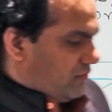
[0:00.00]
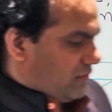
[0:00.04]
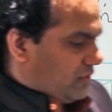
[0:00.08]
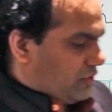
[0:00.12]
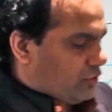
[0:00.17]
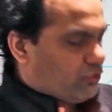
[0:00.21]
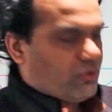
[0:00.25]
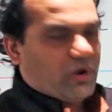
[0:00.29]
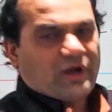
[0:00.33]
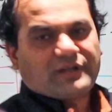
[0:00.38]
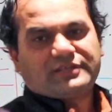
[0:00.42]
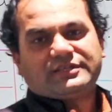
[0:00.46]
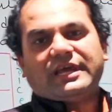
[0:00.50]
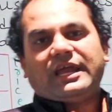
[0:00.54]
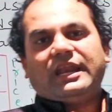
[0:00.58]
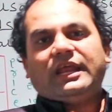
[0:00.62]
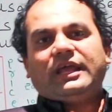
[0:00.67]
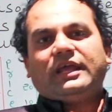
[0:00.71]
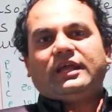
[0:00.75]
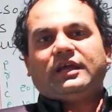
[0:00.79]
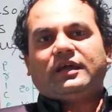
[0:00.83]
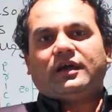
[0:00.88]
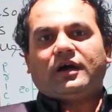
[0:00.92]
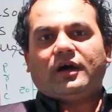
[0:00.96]
you are
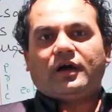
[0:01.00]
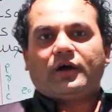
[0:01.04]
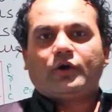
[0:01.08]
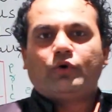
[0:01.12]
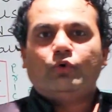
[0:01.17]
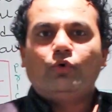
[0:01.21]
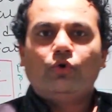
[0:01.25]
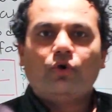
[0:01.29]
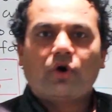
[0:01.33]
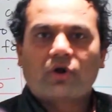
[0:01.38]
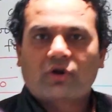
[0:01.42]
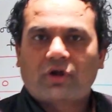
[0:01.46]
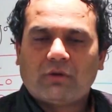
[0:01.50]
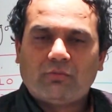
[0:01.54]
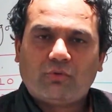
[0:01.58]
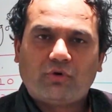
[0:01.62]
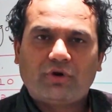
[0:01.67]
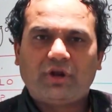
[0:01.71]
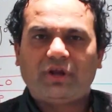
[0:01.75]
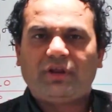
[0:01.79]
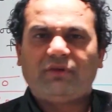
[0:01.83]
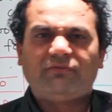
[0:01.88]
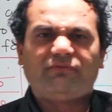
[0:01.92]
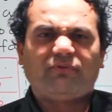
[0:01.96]
selling a good or
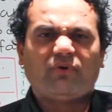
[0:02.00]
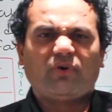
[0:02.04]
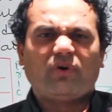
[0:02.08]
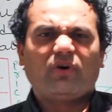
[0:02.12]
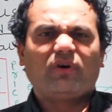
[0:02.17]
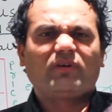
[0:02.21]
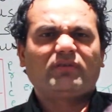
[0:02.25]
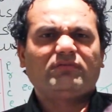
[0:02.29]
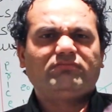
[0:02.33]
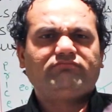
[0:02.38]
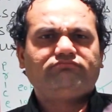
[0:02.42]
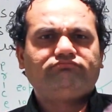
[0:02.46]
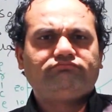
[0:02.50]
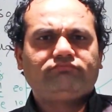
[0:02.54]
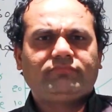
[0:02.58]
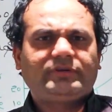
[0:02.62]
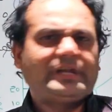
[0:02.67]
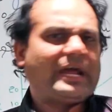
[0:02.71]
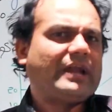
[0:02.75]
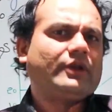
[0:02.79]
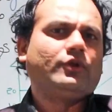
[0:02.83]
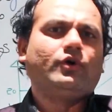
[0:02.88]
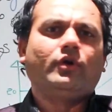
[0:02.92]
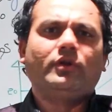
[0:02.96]
commodity for
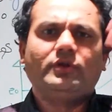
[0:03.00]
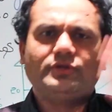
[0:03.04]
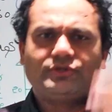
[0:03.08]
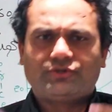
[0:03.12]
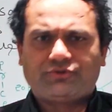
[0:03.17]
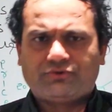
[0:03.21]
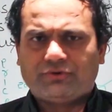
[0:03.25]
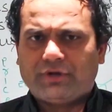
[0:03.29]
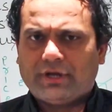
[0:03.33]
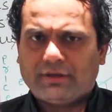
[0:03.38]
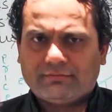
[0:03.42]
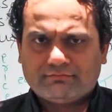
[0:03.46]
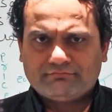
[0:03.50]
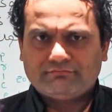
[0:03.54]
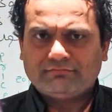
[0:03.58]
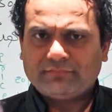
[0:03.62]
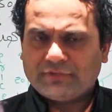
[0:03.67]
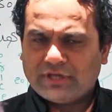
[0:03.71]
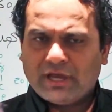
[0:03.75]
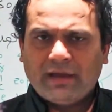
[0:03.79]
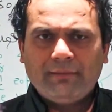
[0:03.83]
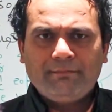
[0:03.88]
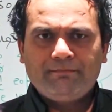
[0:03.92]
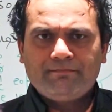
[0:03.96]
$10 today.
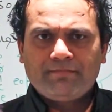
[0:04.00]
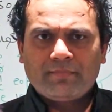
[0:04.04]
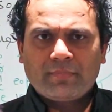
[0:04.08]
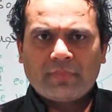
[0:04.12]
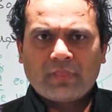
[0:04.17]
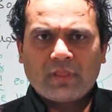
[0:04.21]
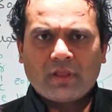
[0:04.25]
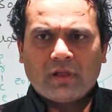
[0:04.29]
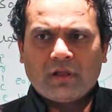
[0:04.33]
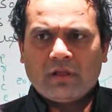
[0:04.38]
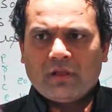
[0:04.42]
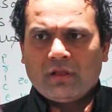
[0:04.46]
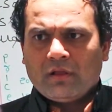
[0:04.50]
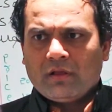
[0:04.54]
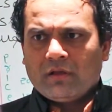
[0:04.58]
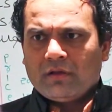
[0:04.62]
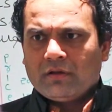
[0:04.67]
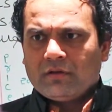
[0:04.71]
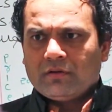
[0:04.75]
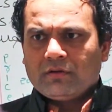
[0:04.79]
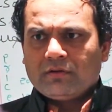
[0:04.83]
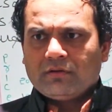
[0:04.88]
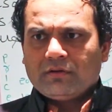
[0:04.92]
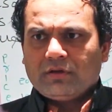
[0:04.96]
Yeah.
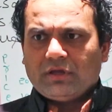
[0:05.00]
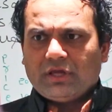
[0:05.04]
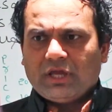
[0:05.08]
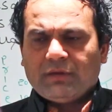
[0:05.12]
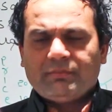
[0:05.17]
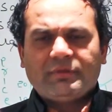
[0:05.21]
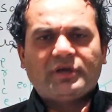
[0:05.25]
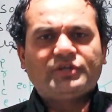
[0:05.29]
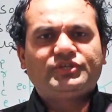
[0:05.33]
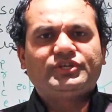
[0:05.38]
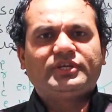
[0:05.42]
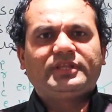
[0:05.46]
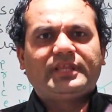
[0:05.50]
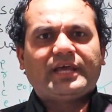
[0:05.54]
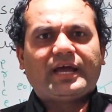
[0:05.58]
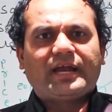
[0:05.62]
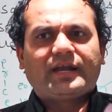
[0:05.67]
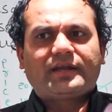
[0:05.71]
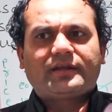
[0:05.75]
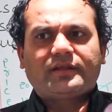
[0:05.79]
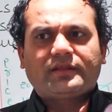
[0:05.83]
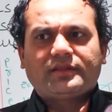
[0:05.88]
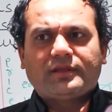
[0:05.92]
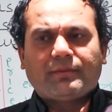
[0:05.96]
Imagine
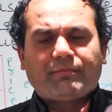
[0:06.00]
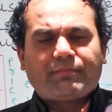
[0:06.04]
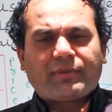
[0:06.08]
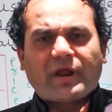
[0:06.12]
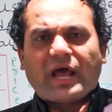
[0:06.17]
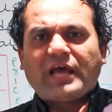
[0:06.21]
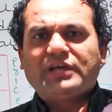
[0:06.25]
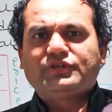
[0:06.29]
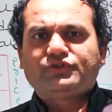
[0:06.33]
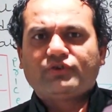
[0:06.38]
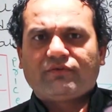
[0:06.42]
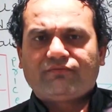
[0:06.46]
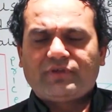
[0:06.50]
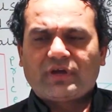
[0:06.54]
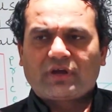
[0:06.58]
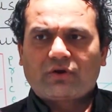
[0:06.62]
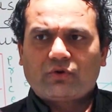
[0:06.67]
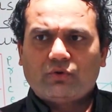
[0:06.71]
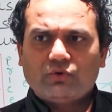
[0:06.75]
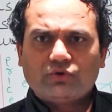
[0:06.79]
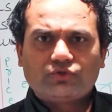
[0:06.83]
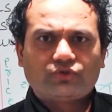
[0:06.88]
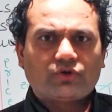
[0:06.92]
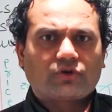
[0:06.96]
that the price of
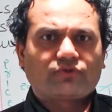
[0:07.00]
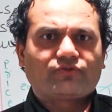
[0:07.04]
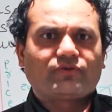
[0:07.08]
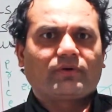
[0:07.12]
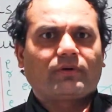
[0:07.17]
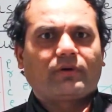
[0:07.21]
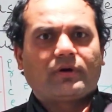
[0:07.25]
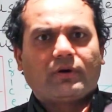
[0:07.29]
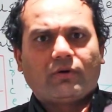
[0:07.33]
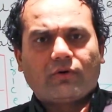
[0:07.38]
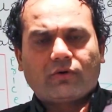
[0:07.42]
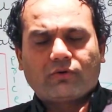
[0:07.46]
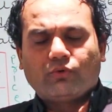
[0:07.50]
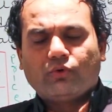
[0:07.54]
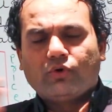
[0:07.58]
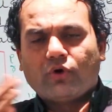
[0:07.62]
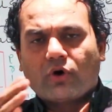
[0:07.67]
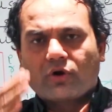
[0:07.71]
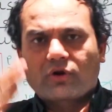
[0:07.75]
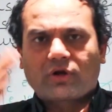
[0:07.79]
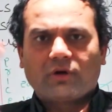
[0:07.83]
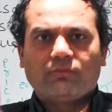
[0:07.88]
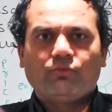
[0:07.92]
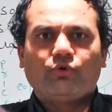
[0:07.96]
that good
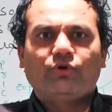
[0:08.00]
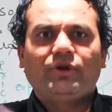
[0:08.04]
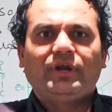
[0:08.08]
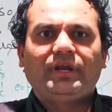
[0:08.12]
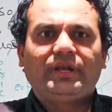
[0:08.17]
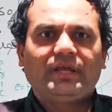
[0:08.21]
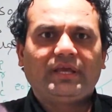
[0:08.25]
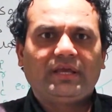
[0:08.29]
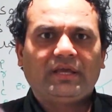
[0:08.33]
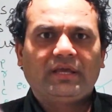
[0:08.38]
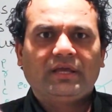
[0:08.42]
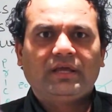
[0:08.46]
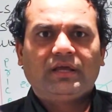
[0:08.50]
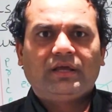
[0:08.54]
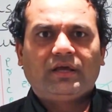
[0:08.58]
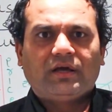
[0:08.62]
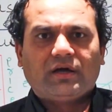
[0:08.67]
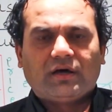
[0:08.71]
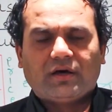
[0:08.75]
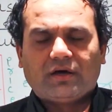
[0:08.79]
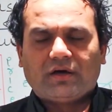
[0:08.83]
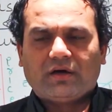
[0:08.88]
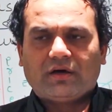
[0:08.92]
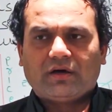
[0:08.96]
or commodity
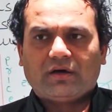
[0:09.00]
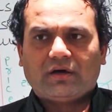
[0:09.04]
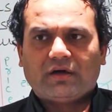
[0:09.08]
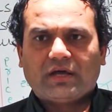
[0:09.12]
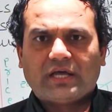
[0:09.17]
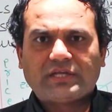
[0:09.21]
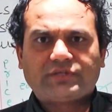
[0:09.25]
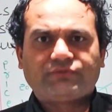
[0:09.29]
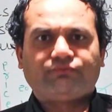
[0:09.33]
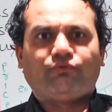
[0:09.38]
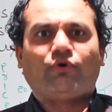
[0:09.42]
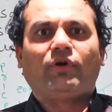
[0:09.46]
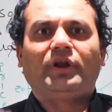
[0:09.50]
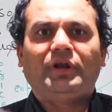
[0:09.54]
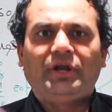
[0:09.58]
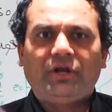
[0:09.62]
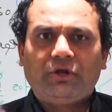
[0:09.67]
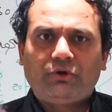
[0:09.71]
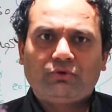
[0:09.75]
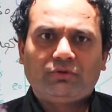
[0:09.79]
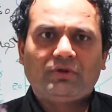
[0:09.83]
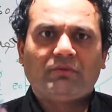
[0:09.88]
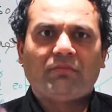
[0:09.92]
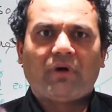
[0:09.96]
has fallen
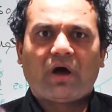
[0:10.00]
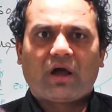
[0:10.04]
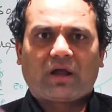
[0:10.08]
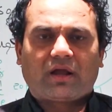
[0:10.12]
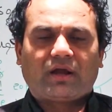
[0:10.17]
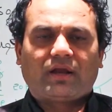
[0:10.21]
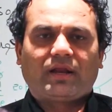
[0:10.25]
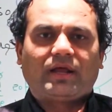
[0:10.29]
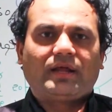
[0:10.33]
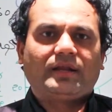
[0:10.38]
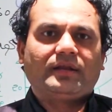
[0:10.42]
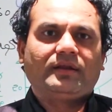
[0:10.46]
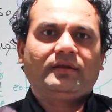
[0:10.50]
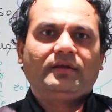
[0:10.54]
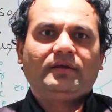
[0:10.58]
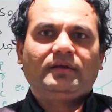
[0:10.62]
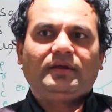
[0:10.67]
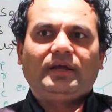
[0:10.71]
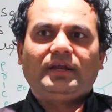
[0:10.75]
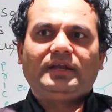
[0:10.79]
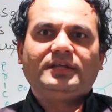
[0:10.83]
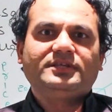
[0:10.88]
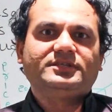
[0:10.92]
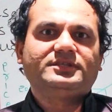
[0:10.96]
into the market and
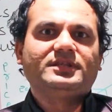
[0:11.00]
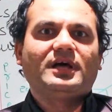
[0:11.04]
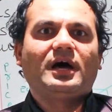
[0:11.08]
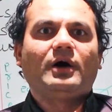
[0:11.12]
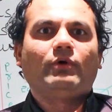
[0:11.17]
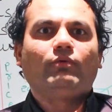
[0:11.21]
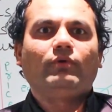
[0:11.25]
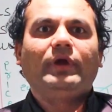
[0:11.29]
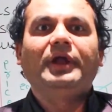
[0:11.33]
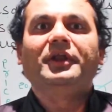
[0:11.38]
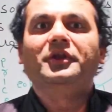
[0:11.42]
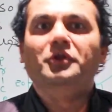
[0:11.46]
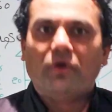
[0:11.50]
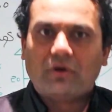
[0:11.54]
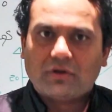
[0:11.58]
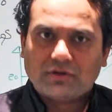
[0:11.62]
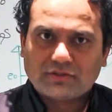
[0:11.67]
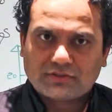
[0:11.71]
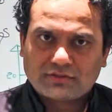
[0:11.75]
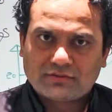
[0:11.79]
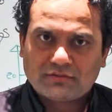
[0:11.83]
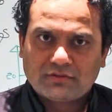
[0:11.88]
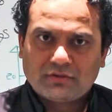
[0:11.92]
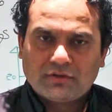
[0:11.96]
it is now
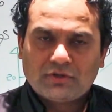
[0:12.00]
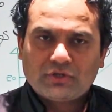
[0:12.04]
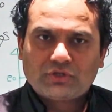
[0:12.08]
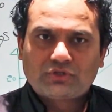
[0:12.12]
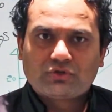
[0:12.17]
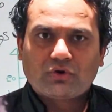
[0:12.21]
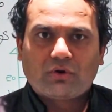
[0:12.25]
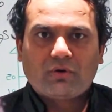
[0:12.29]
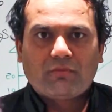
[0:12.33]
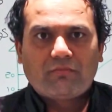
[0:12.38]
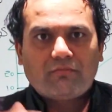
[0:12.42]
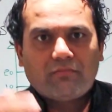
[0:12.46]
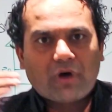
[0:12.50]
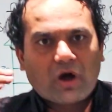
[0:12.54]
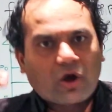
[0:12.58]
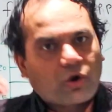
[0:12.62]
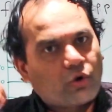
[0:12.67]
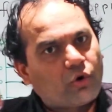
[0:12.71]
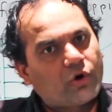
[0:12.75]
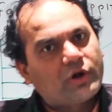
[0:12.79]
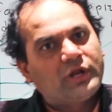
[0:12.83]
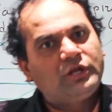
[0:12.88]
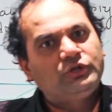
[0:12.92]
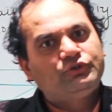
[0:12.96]
$8. So
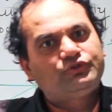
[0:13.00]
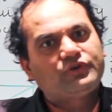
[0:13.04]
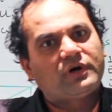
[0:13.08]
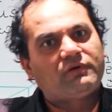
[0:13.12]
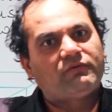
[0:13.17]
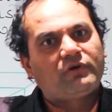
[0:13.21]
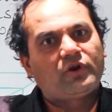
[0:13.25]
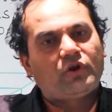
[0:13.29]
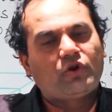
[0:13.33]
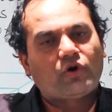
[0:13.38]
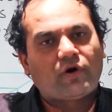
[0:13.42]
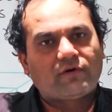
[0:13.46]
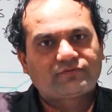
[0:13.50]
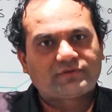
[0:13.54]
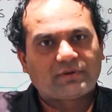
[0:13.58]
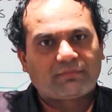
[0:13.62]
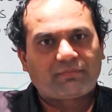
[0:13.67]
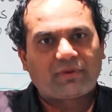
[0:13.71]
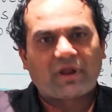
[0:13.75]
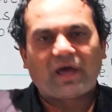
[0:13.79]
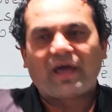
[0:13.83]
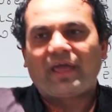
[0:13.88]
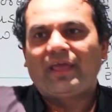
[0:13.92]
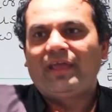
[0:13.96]
according to our law of
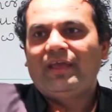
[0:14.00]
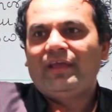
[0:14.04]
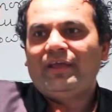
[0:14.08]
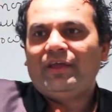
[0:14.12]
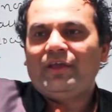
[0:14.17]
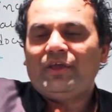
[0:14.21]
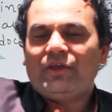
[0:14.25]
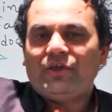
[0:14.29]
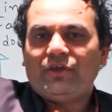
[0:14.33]
supply,